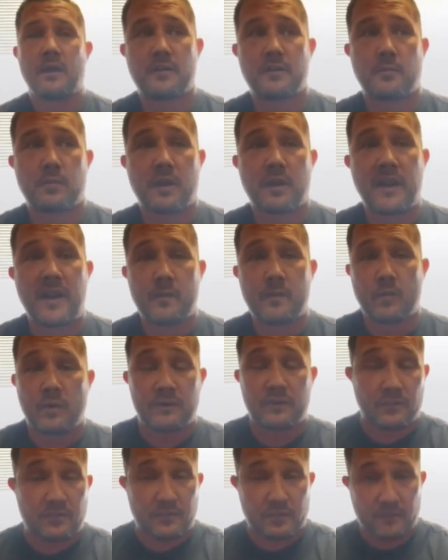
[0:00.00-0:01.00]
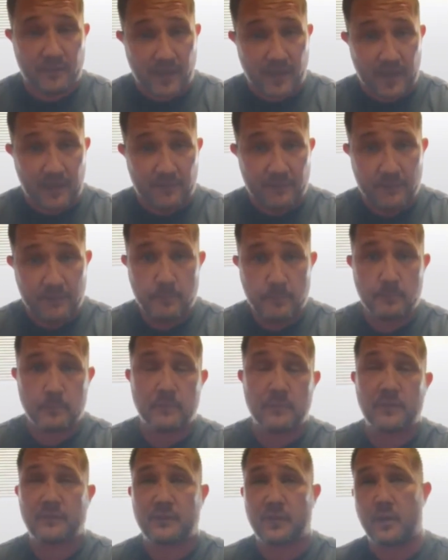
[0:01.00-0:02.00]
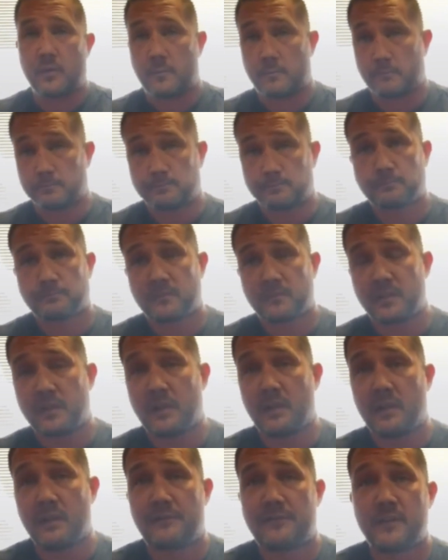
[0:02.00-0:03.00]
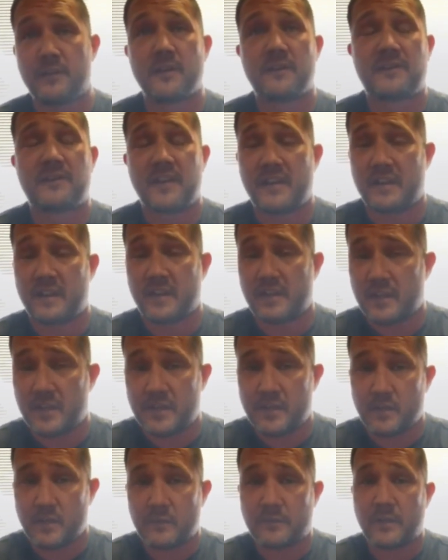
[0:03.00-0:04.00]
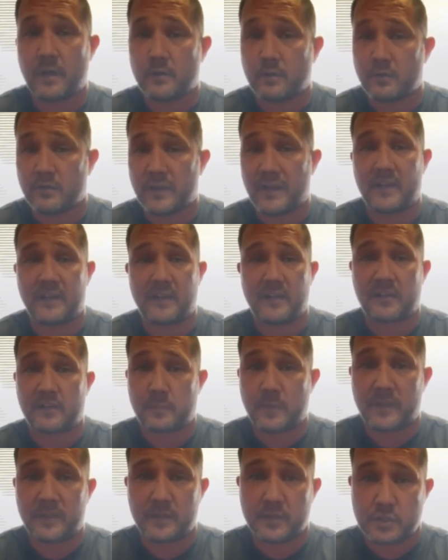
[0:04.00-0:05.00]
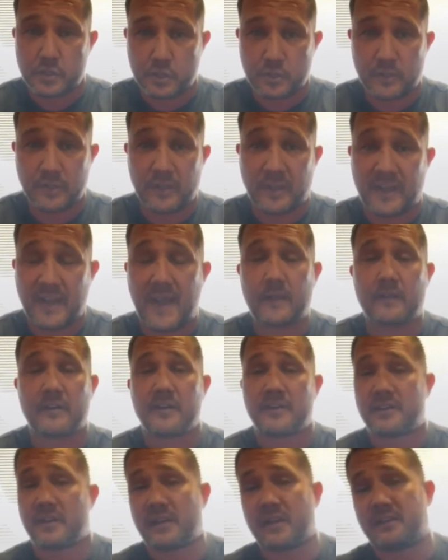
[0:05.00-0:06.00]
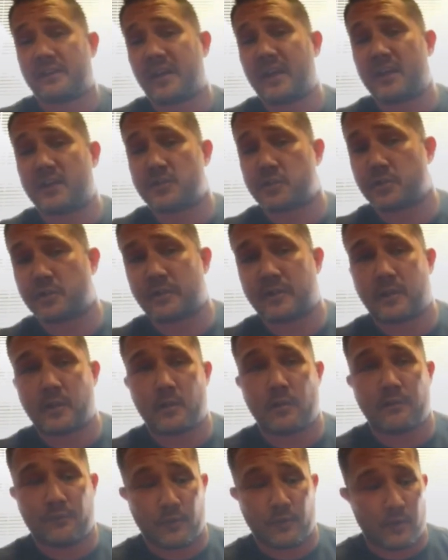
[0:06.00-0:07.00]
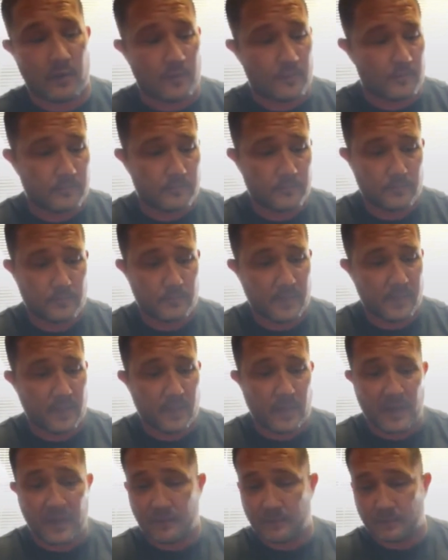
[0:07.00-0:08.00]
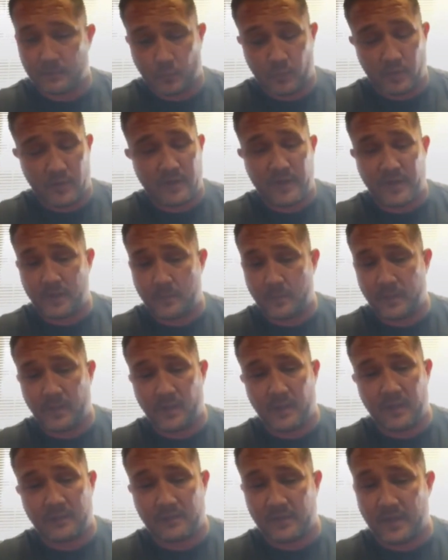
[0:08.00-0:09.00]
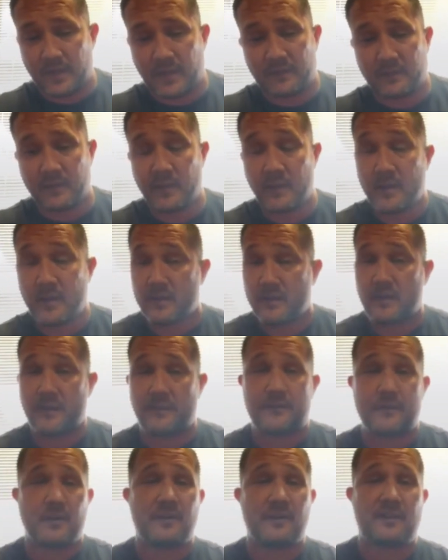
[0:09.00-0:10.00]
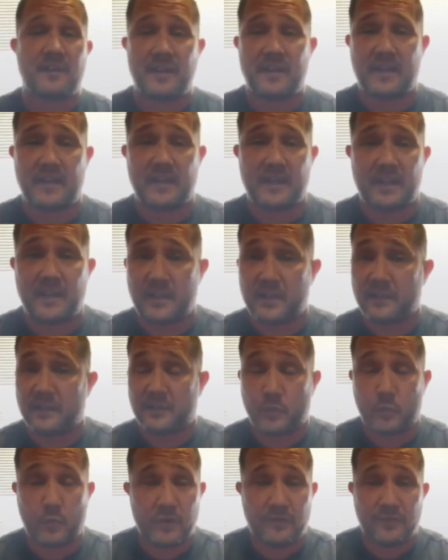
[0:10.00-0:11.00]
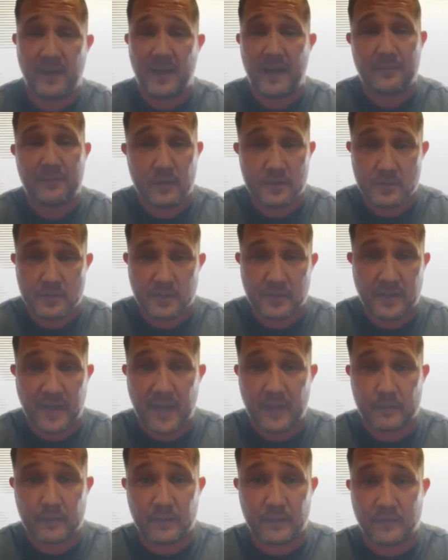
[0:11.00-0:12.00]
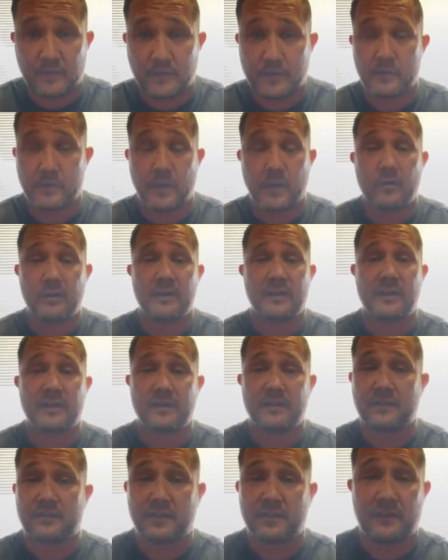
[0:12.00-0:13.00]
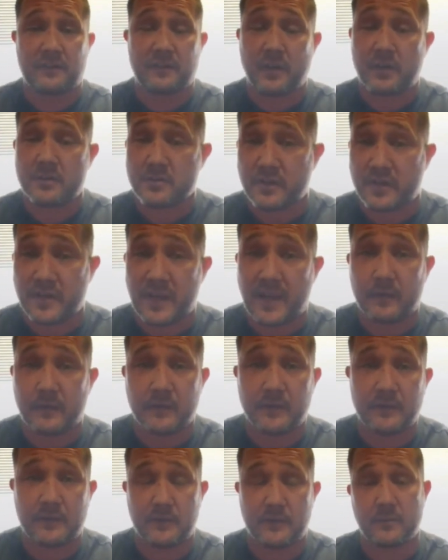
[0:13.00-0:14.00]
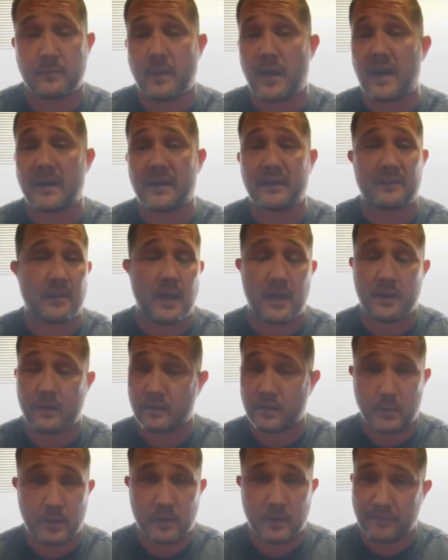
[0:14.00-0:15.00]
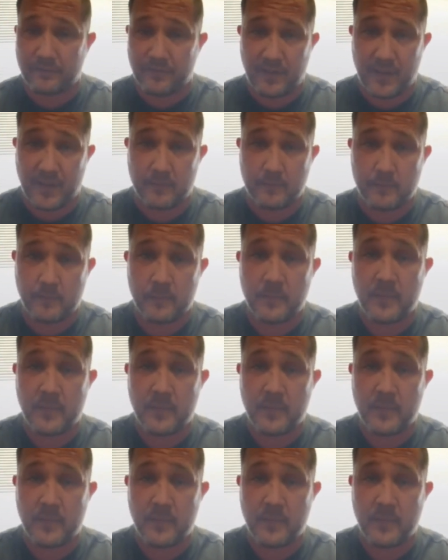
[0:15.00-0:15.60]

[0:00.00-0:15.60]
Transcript: Your brain wants to survive. So if your TDE, your total daily expenditure, the calories that it takes you to go from midnight one day to midnight the next, if your TDE is 2,500 calories and you're only eating 600 calories, your body's not going to burn fat.